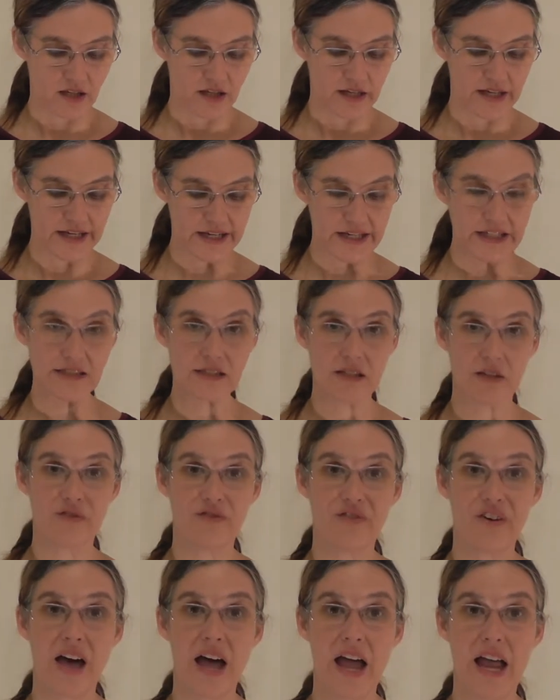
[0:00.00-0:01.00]
he is the
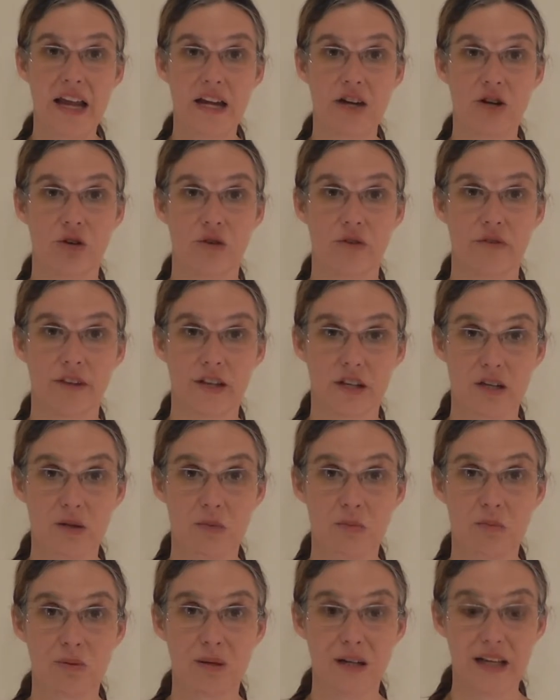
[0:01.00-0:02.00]
final, the
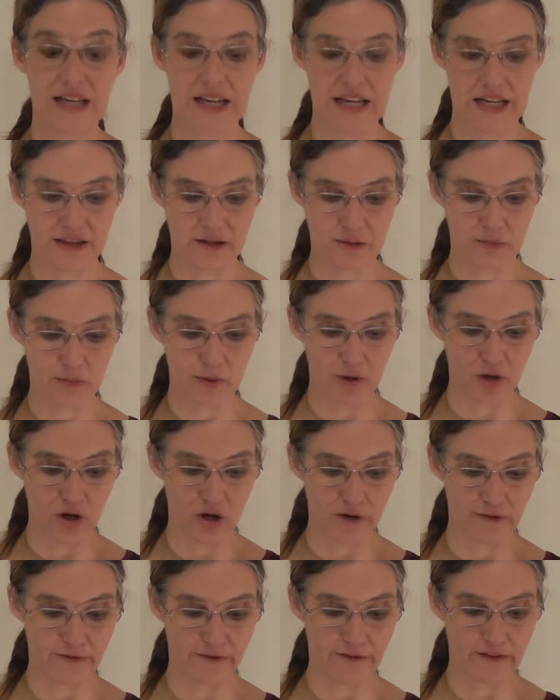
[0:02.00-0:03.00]
complete, the
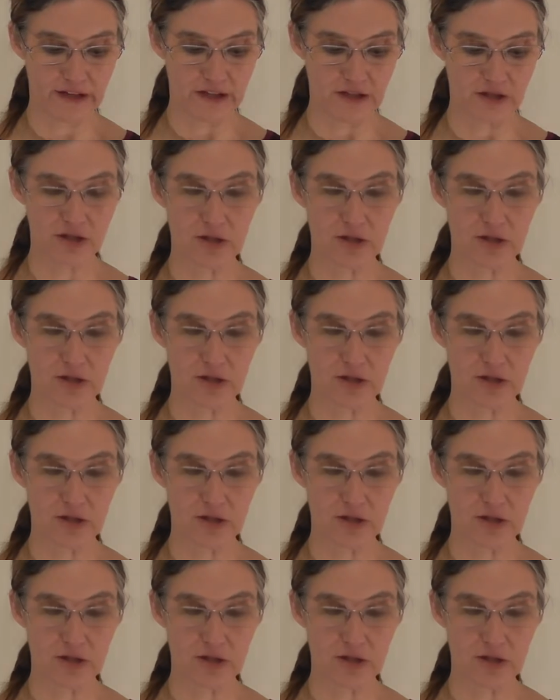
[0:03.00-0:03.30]
perfect,